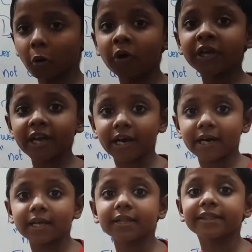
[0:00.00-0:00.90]

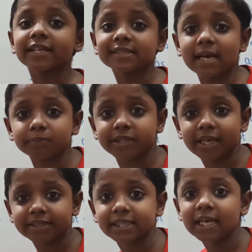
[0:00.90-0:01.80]
here the
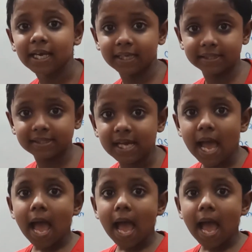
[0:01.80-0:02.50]
subject is